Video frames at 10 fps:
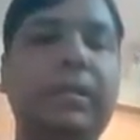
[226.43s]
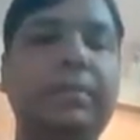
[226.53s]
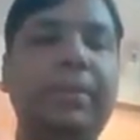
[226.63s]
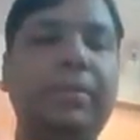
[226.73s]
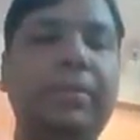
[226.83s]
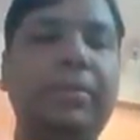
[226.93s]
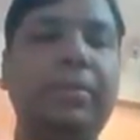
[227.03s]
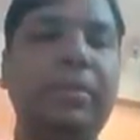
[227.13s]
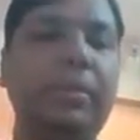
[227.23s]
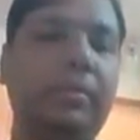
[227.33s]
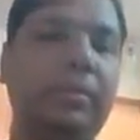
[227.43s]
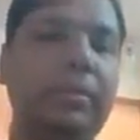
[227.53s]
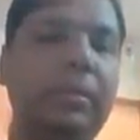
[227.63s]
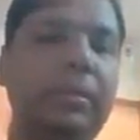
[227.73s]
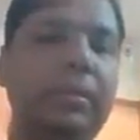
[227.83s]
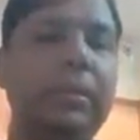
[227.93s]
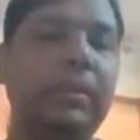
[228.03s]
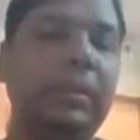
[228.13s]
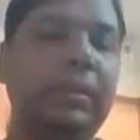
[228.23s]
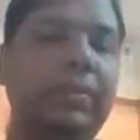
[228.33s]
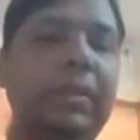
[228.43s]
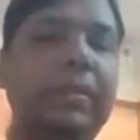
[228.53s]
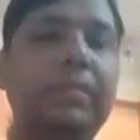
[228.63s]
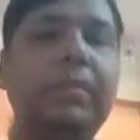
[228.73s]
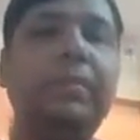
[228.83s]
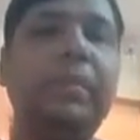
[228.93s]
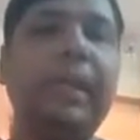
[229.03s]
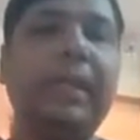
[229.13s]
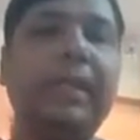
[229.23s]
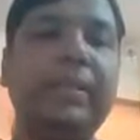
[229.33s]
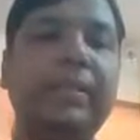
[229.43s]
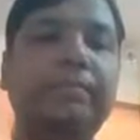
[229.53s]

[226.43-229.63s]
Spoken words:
patient with a reasonable weight.